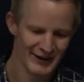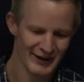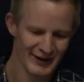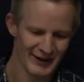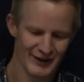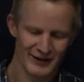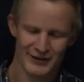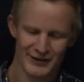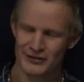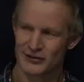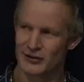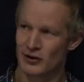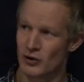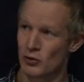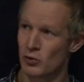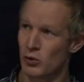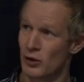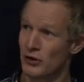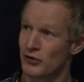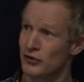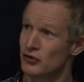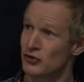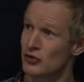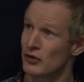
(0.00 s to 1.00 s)
and
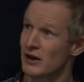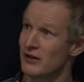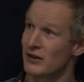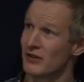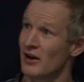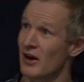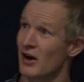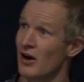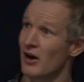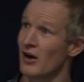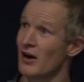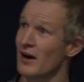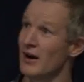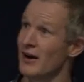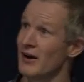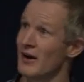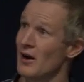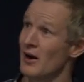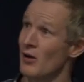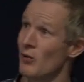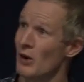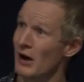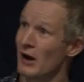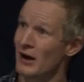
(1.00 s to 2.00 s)
sequestering the
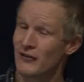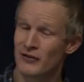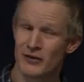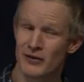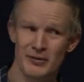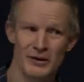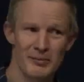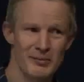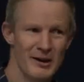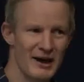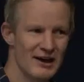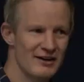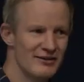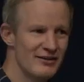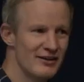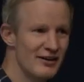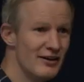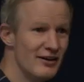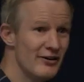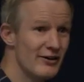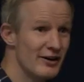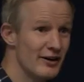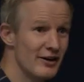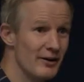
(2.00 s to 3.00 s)
iron away from the
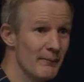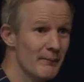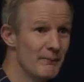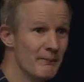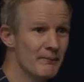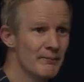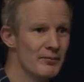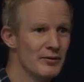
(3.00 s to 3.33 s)
bacterium